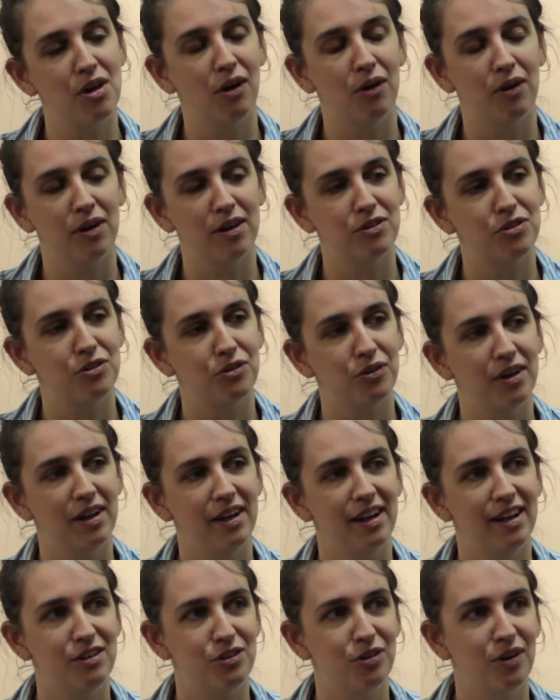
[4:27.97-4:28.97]
our
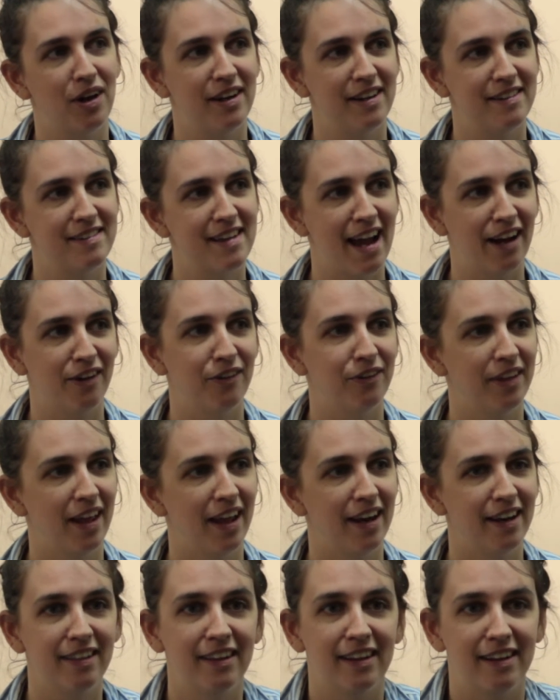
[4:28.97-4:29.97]
history, and trying to tackle
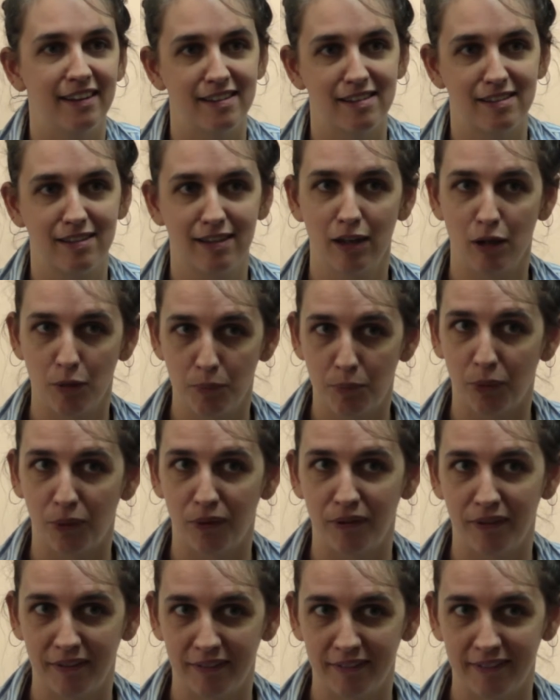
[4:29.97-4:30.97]
that, I think, is an
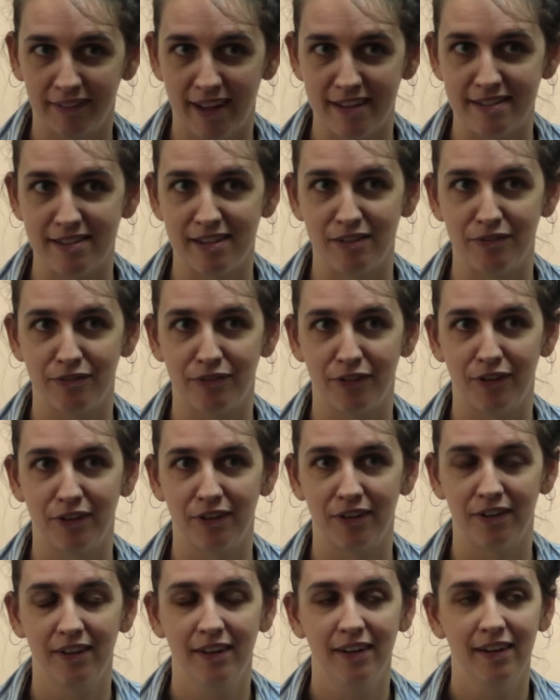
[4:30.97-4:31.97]
important lesson
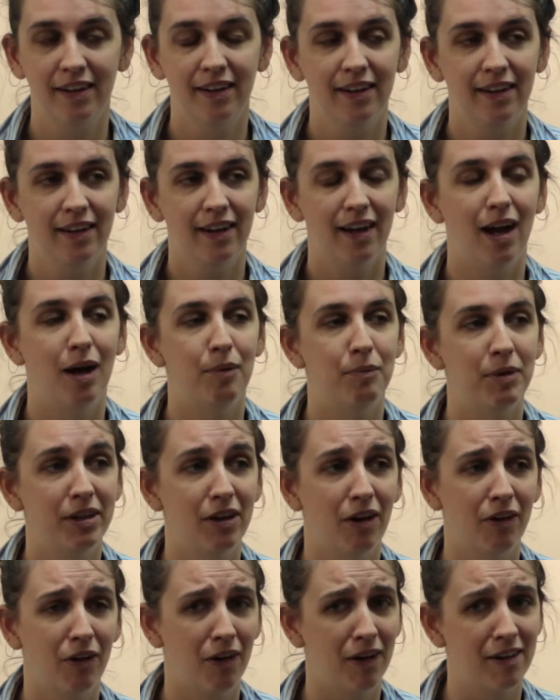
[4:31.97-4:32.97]
for a
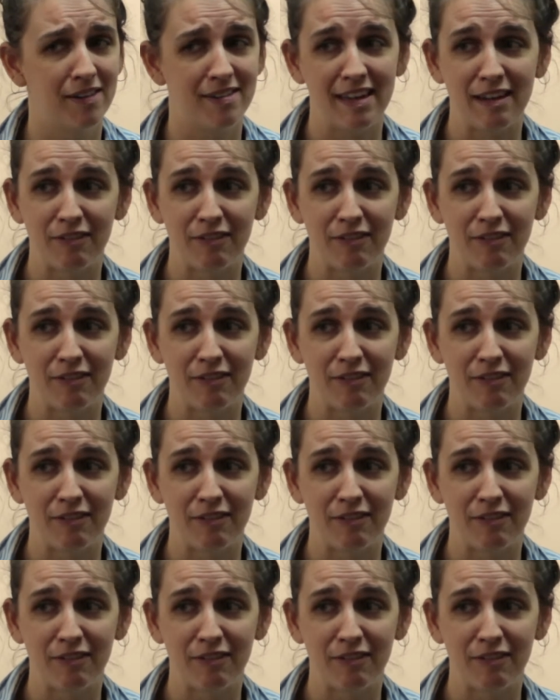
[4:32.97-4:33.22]
young artist.